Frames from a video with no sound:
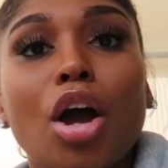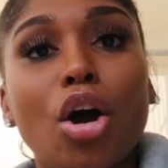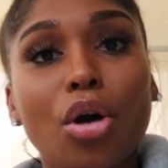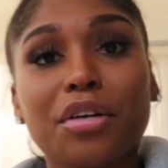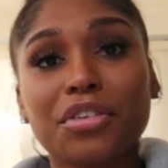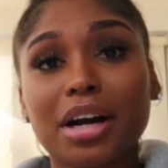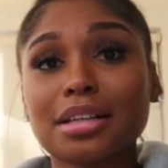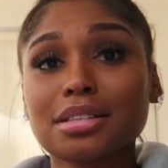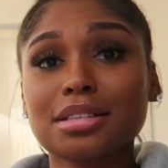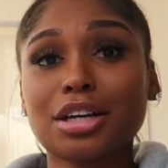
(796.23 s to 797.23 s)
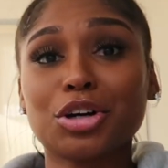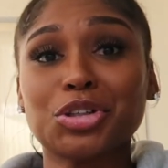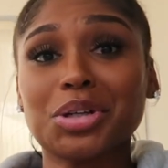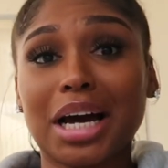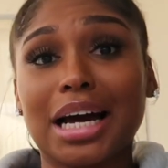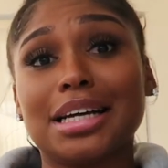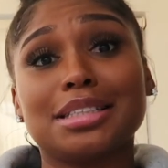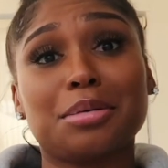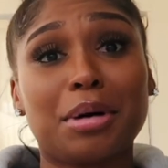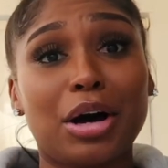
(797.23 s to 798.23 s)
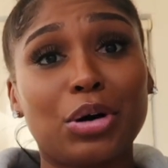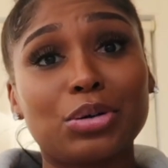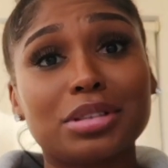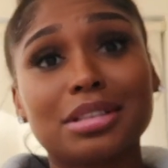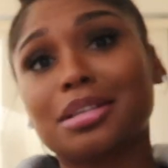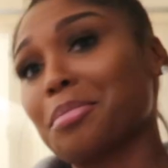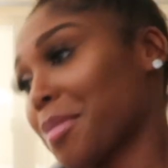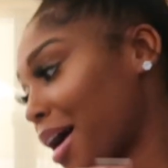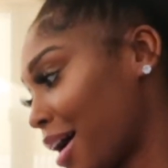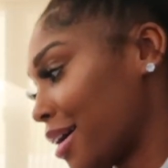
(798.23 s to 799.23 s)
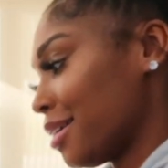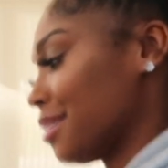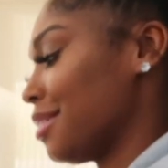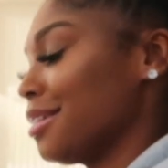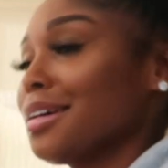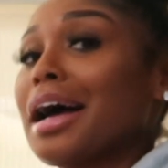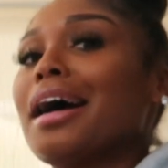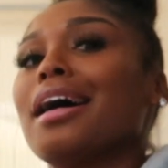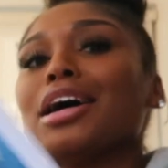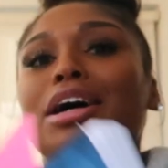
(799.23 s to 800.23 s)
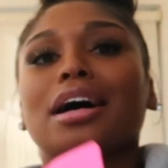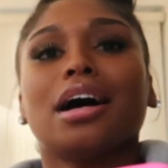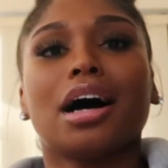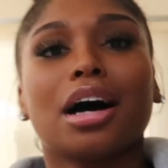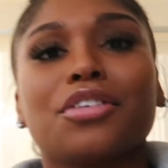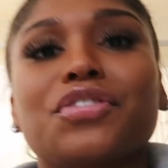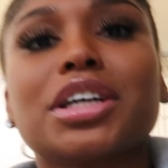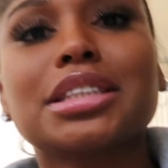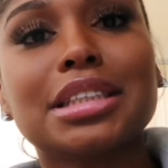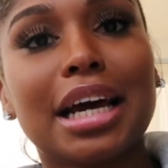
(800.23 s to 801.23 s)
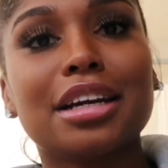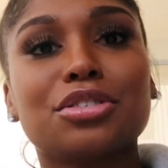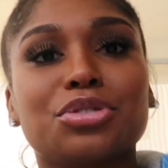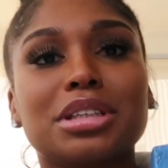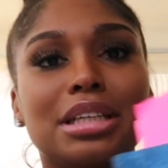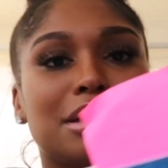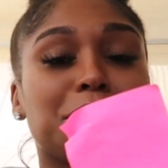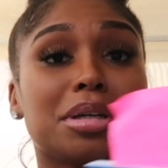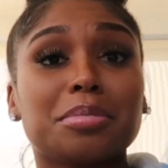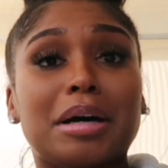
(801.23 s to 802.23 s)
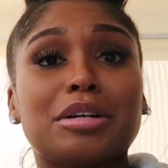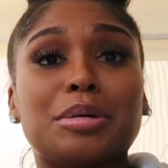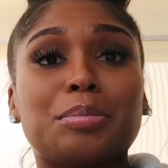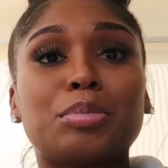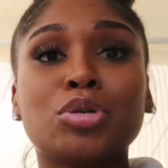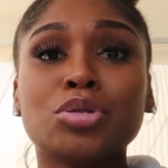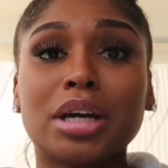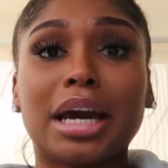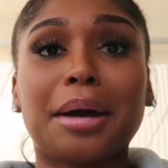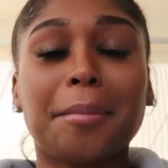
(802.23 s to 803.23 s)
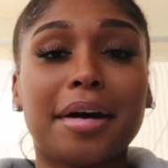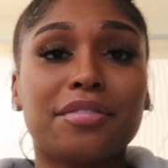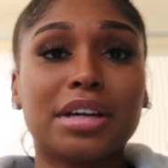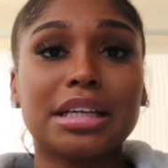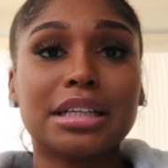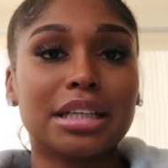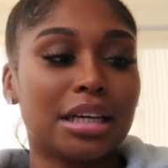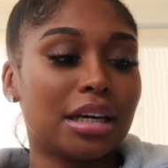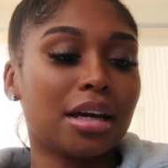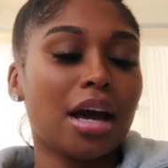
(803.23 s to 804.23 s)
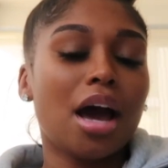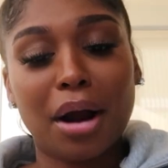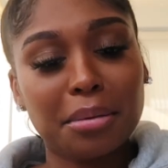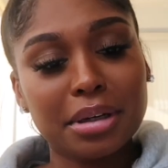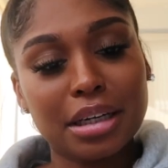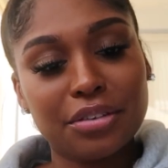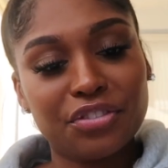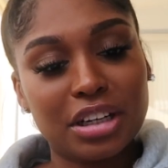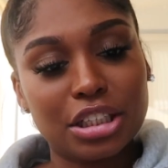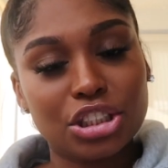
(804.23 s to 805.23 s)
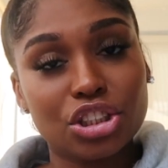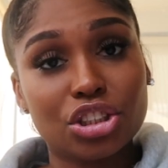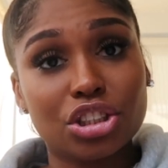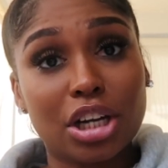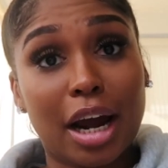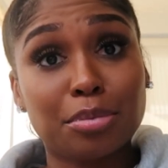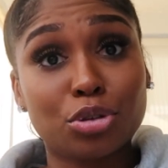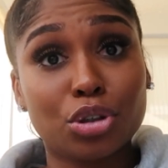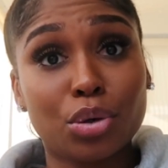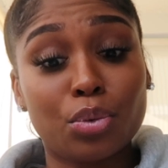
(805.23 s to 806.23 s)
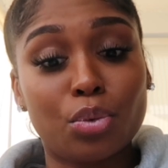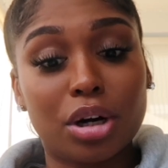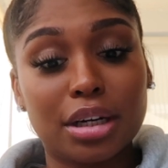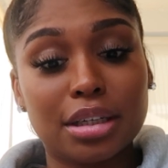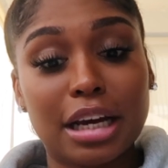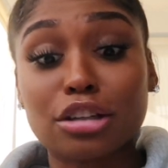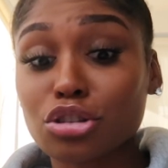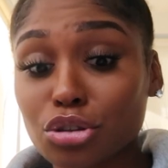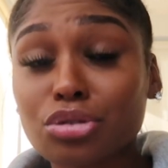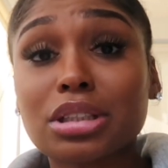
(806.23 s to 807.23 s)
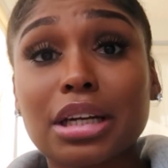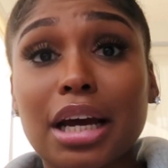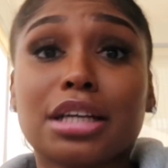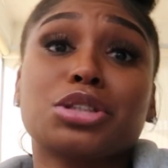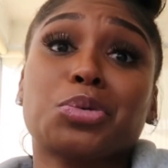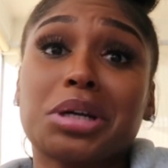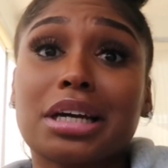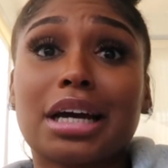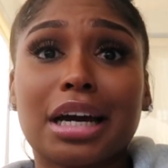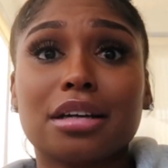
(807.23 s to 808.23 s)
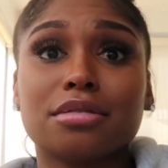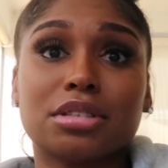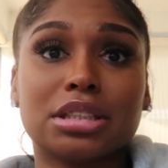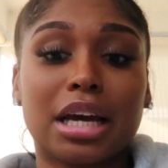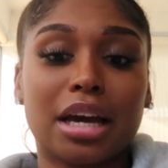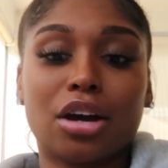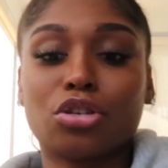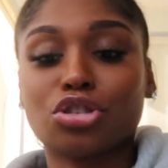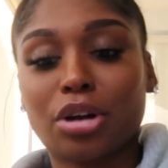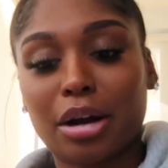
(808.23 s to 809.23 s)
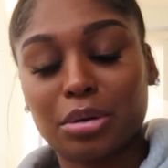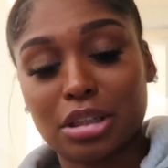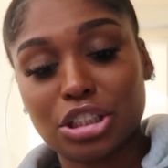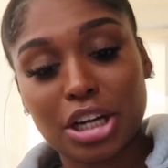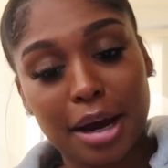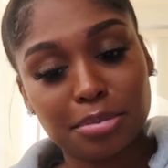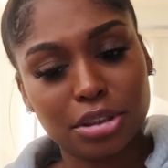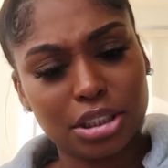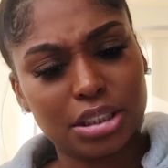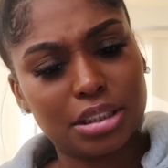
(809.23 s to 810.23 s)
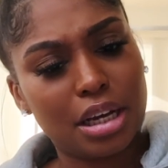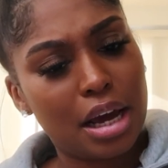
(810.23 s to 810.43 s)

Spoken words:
Oh, I forgot to tell you guys about my first night of reading the book Bounty Bootcamp by Vicki Lee. Probably going to finish chapter 1 and 2 today, so we can kind of stay on track with the chapters.